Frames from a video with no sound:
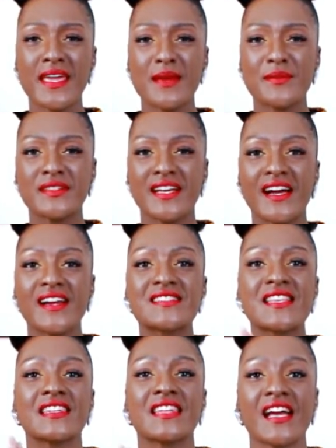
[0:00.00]
camera
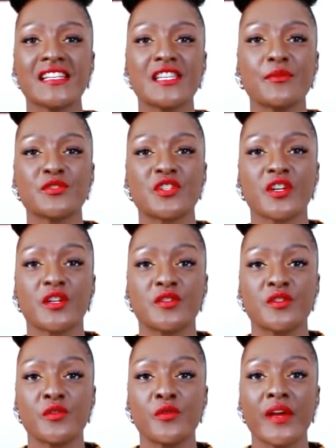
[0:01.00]
dies, lastly what you're going to
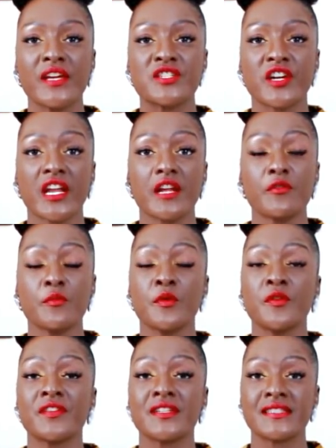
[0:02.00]
do is you're going to
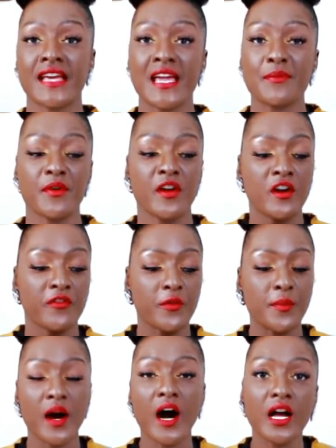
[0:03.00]
remove the tape
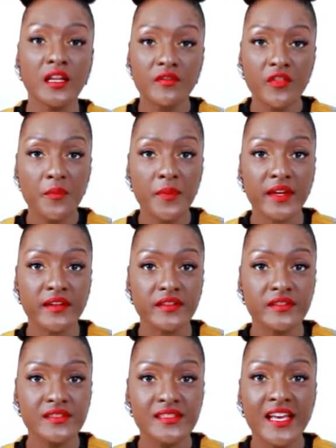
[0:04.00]
from all of the
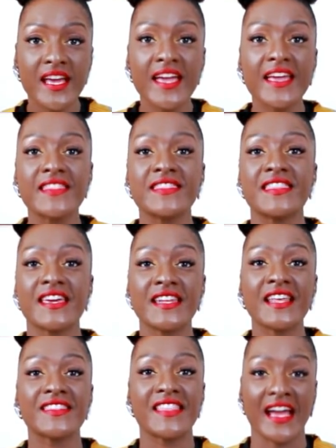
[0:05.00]
mirrors, and then
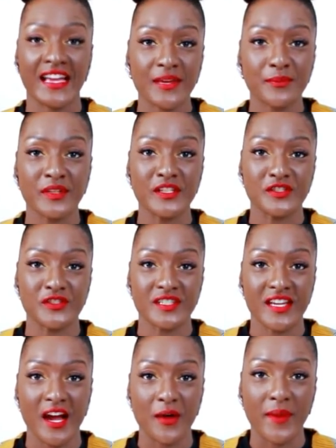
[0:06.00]
that completes your
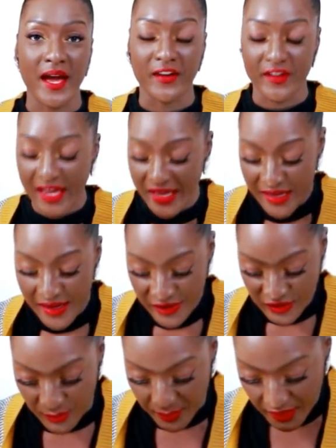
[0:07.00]
DIY, okay?
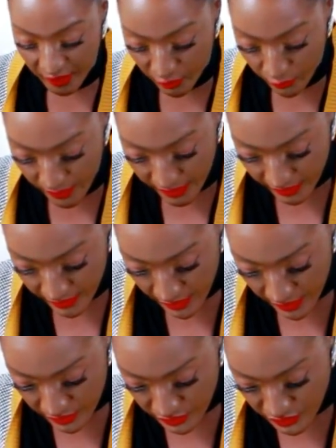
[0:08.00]
So I'm going to quick
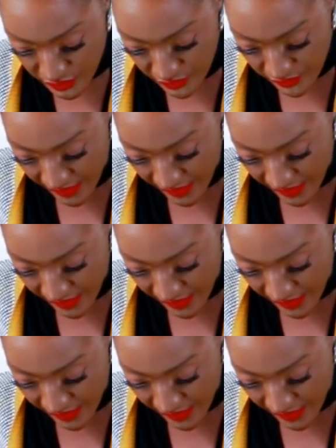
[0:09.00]
do